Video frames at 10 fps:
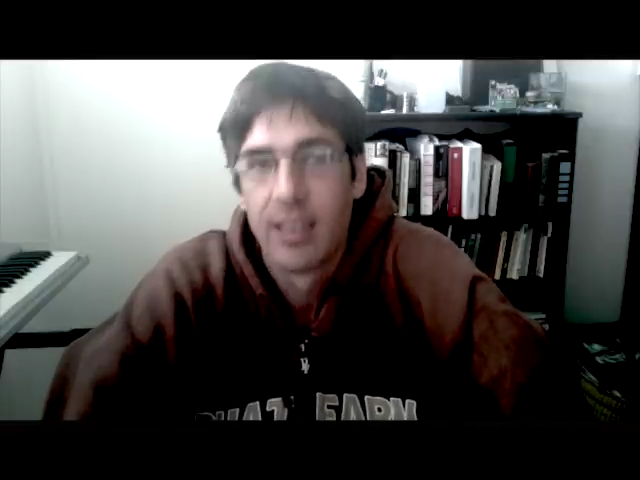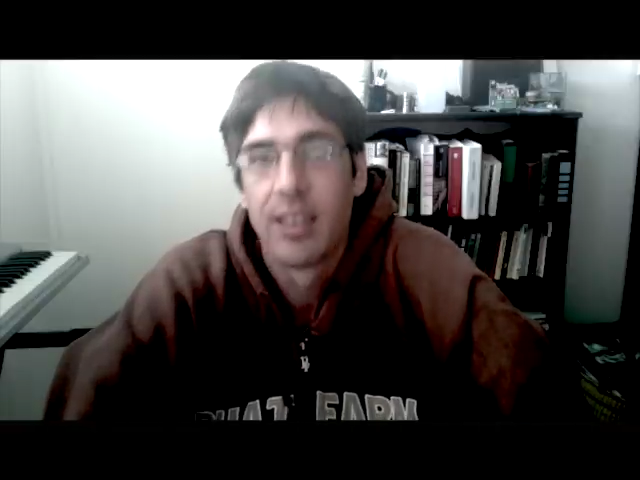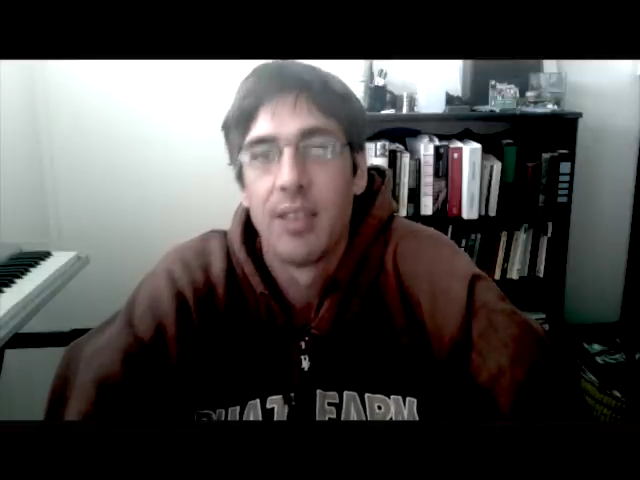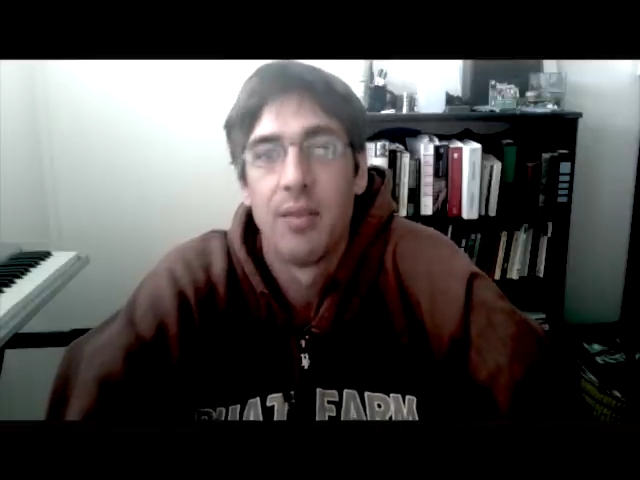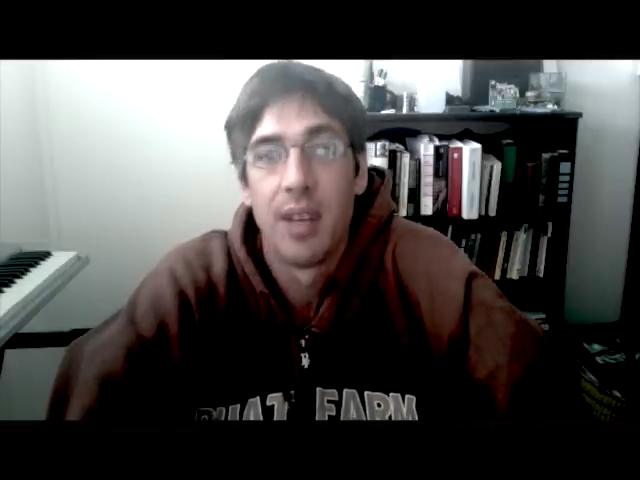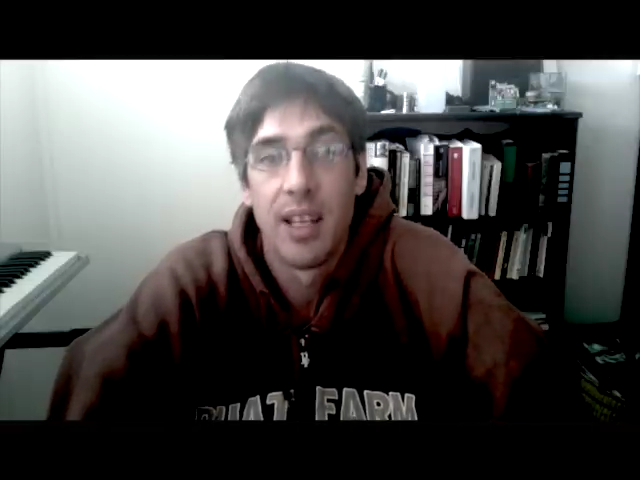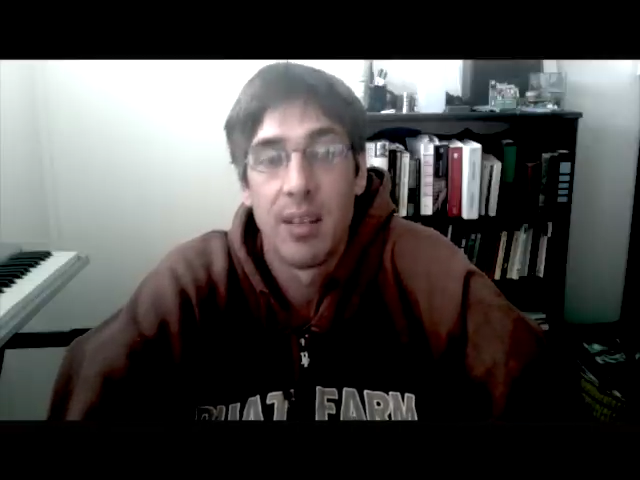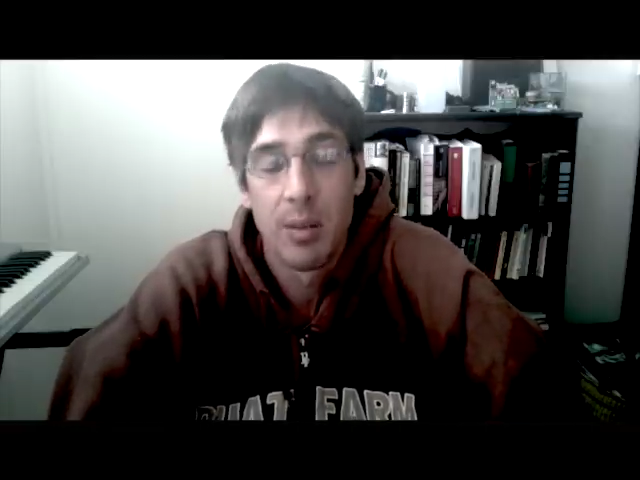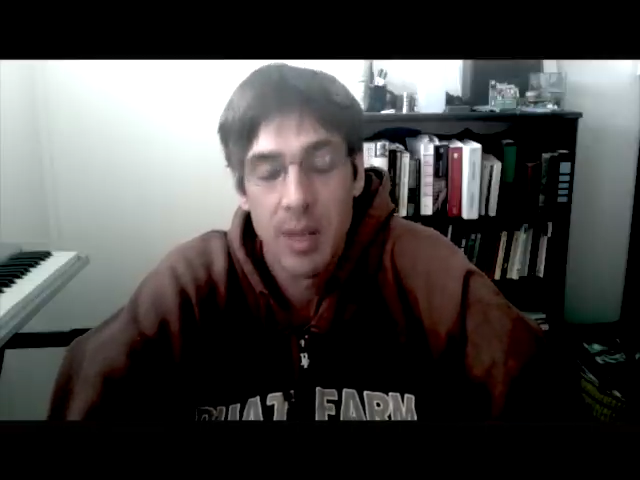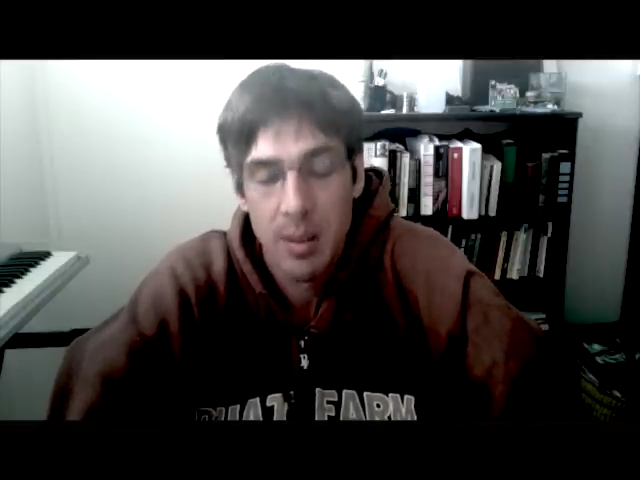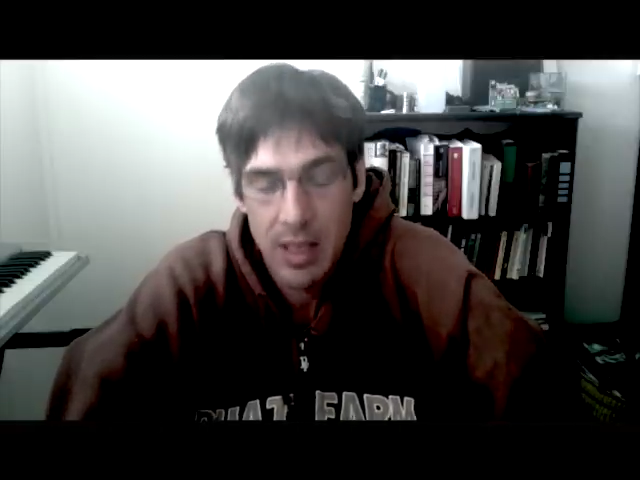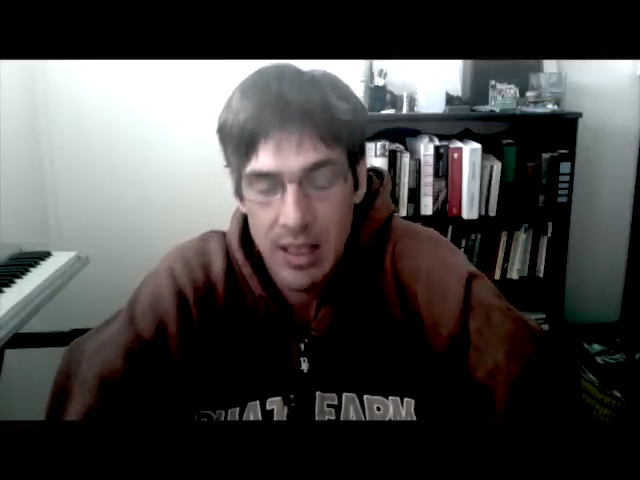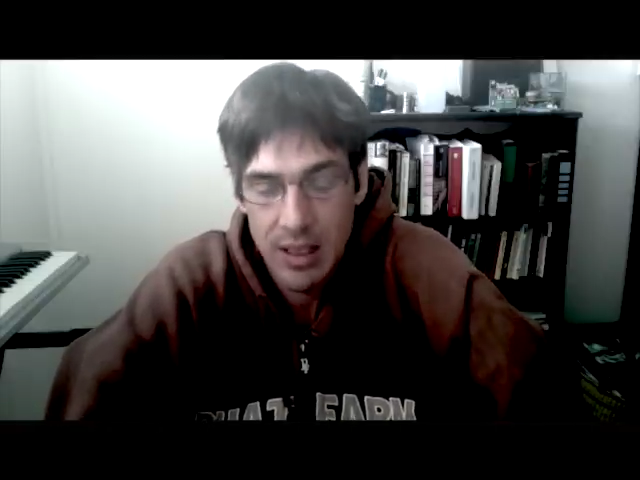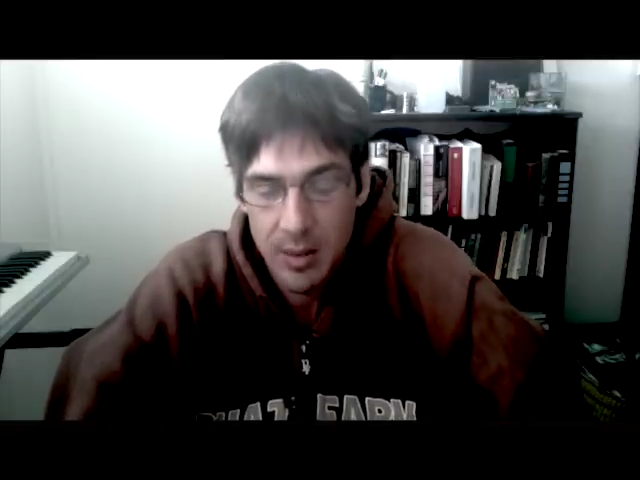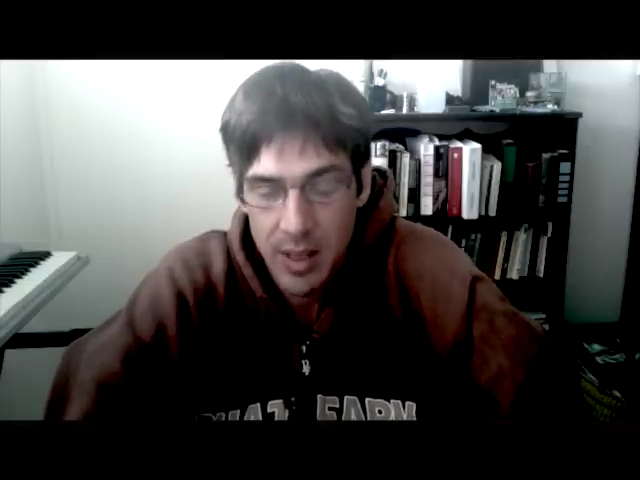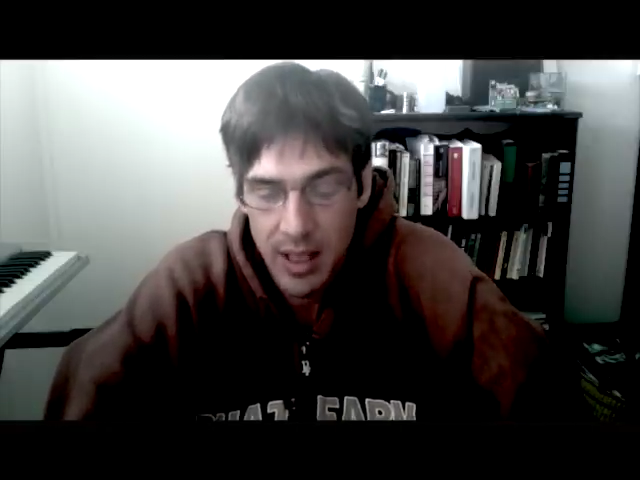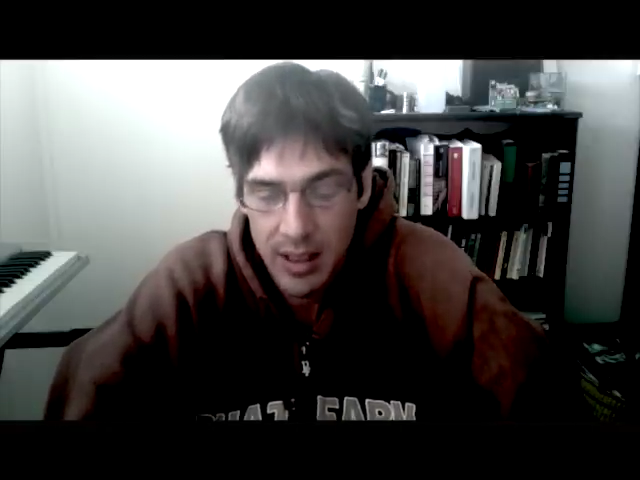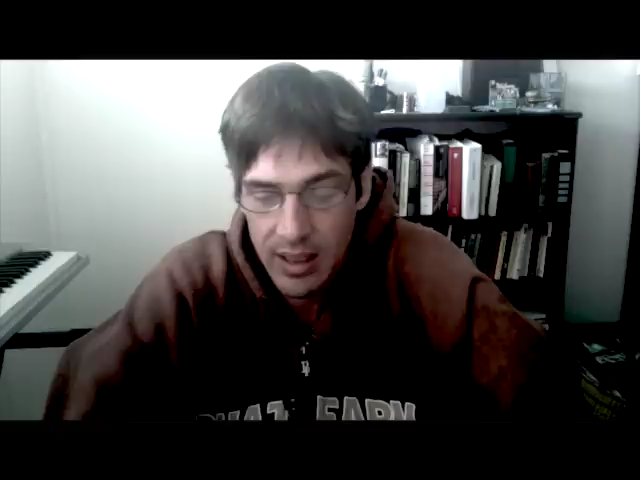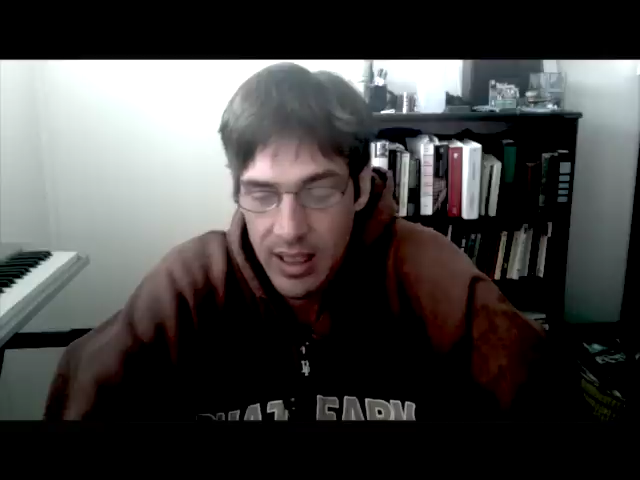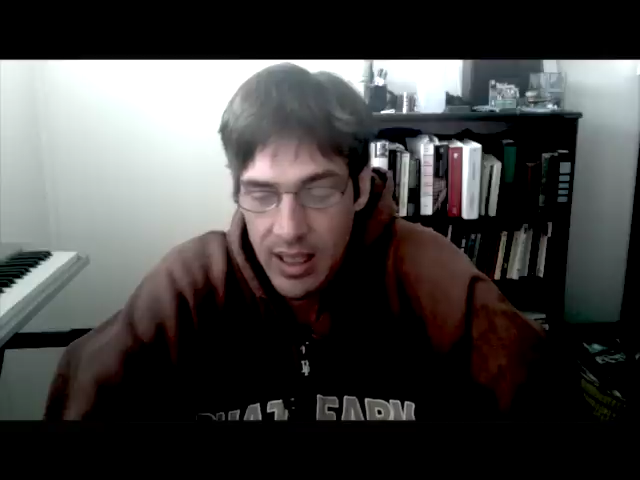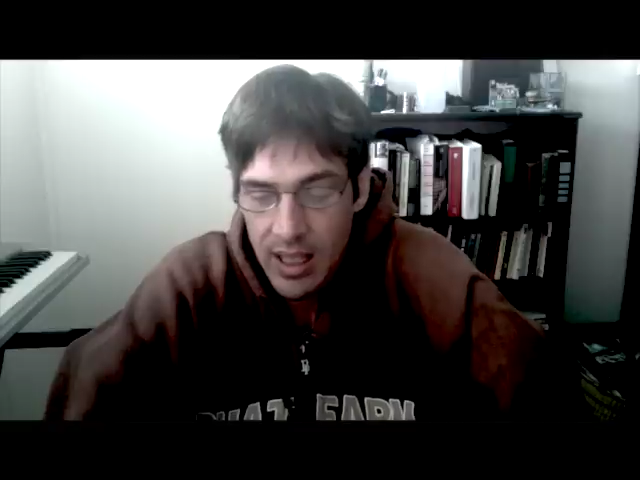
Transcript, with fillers: conveyed, but maybe indirectly.